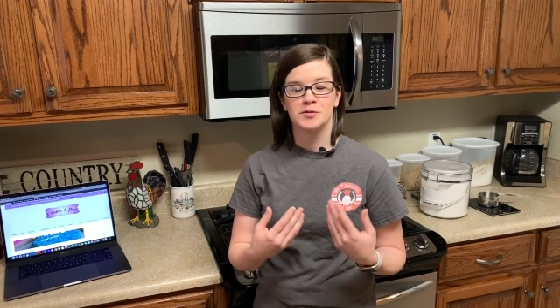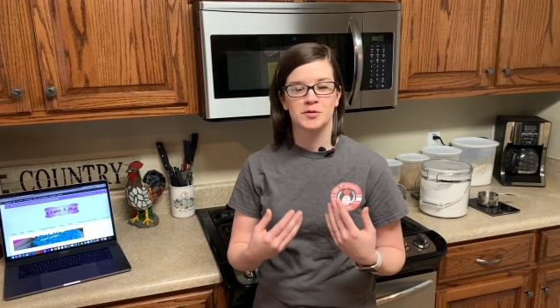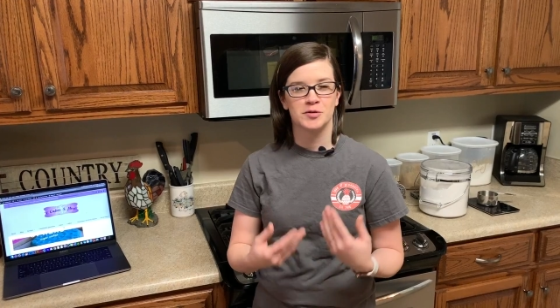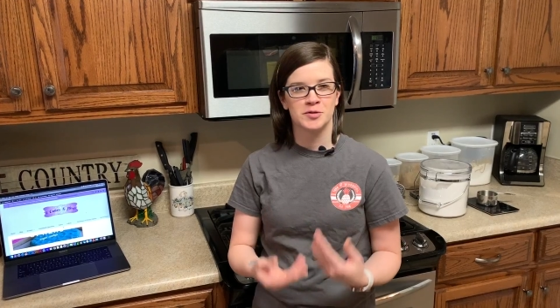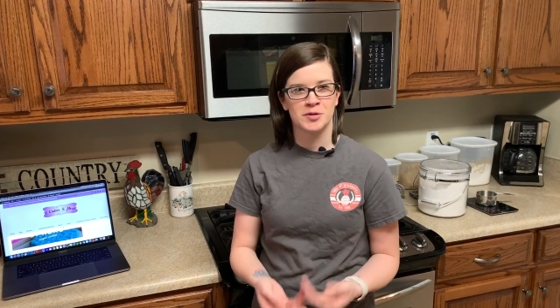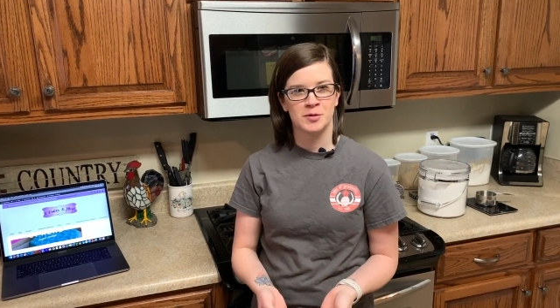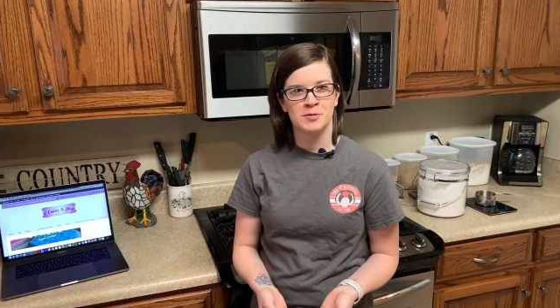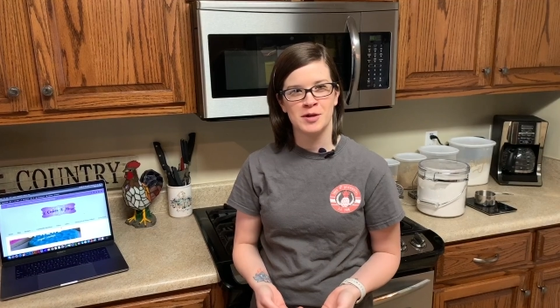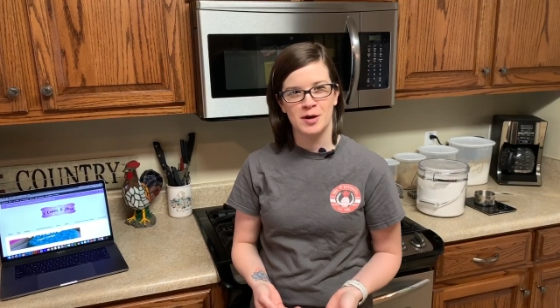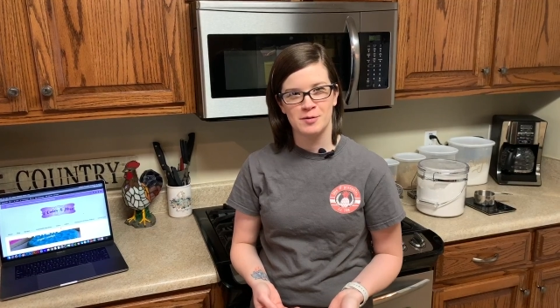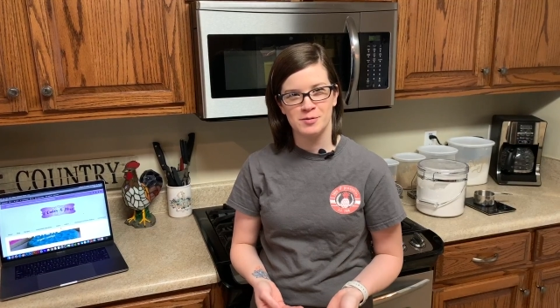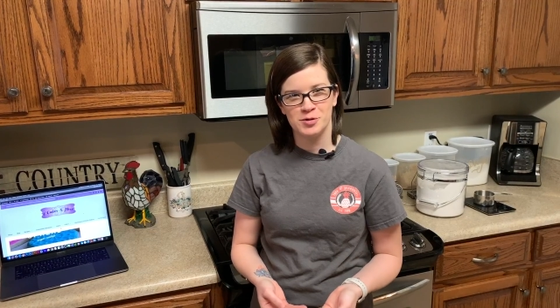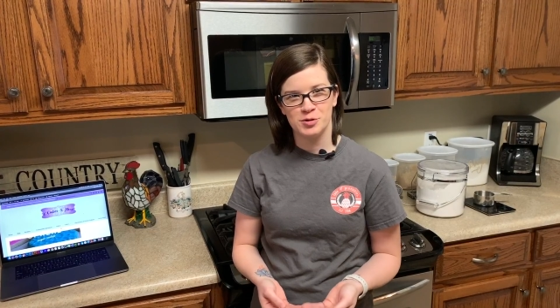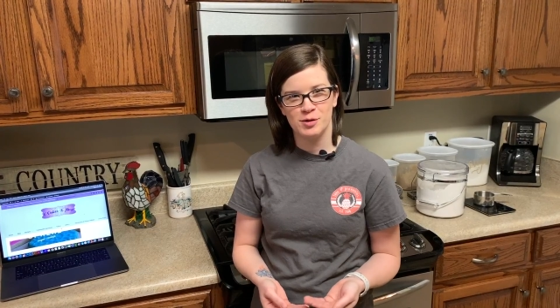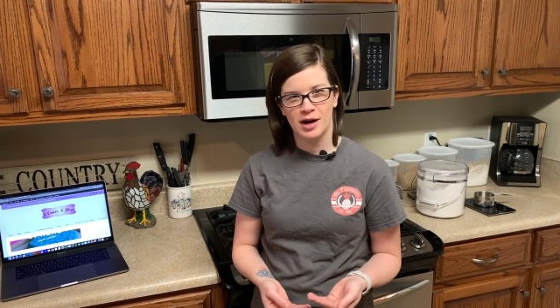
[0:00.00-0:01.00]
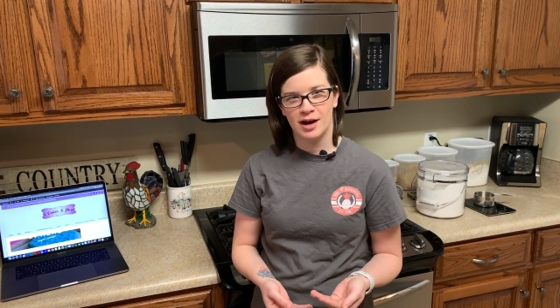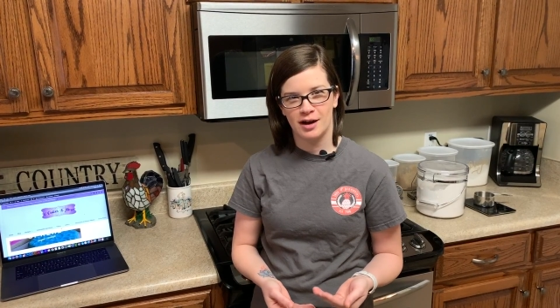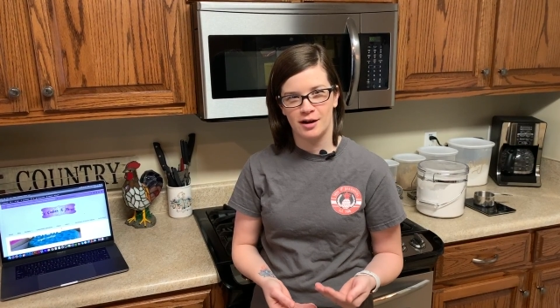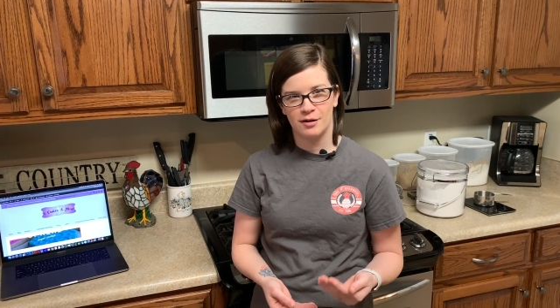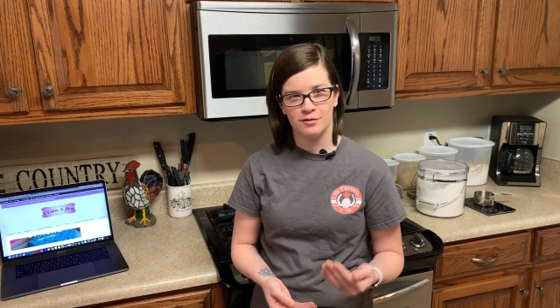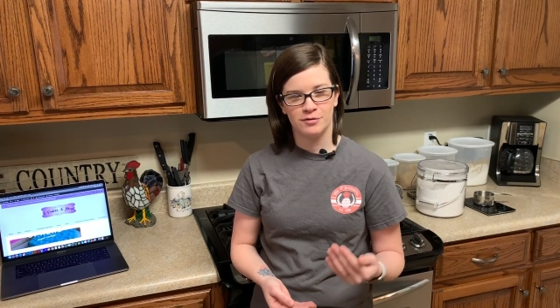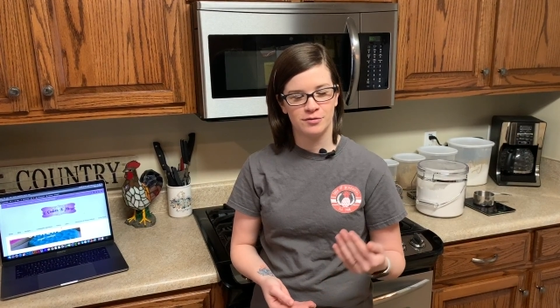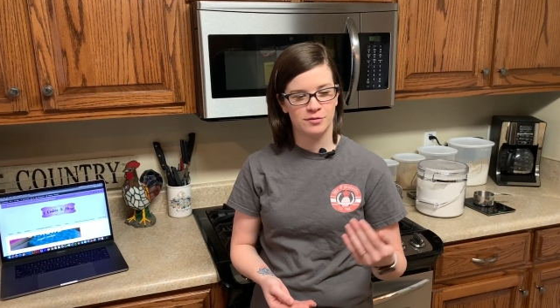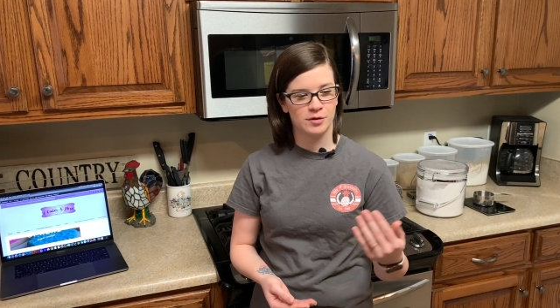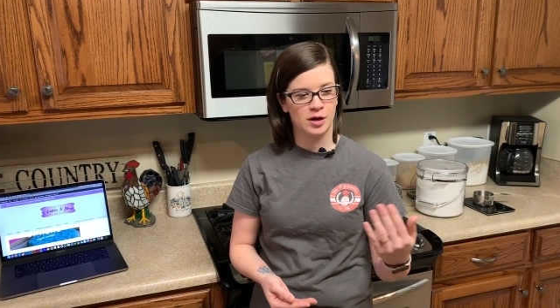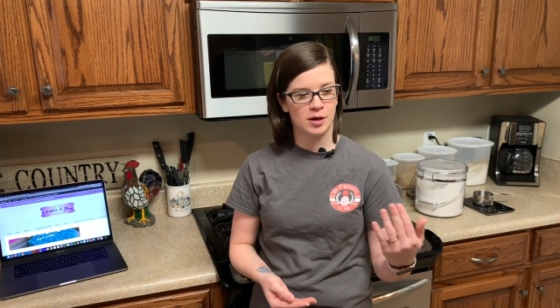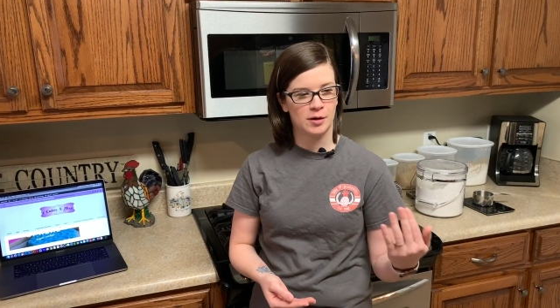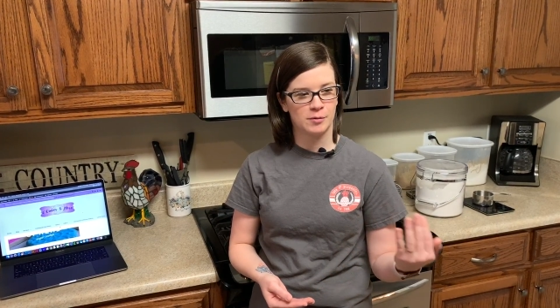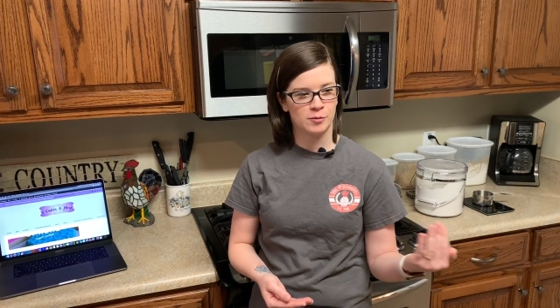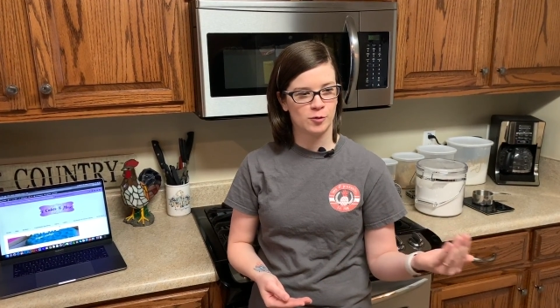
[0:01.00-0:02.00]
So sometimes you have
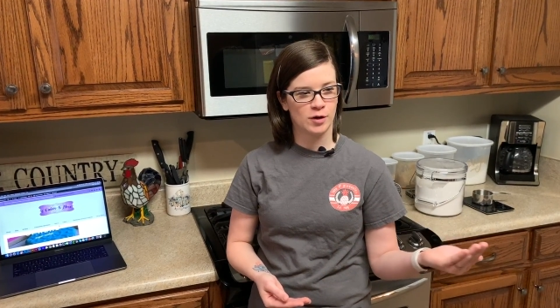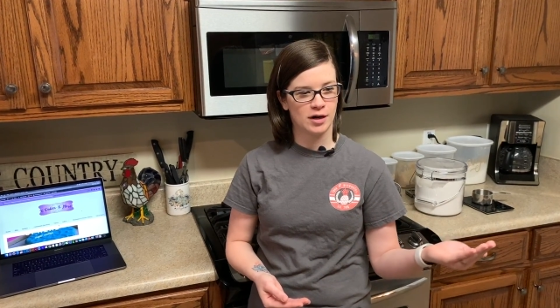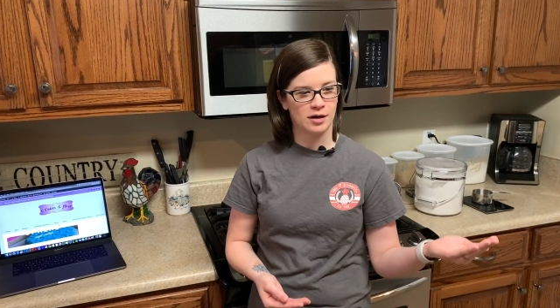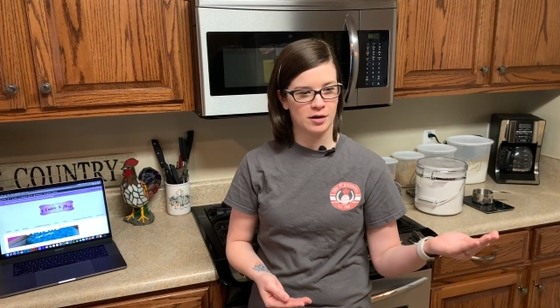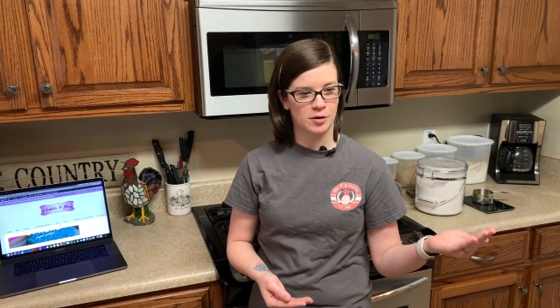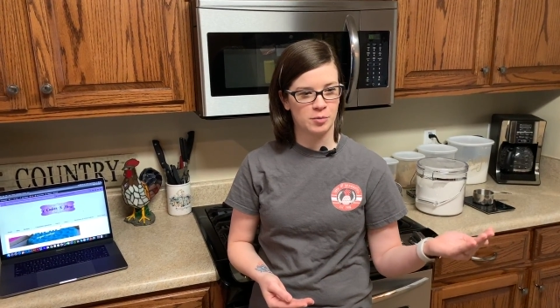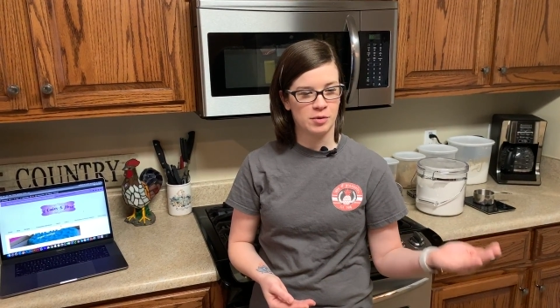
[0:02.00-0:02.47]
where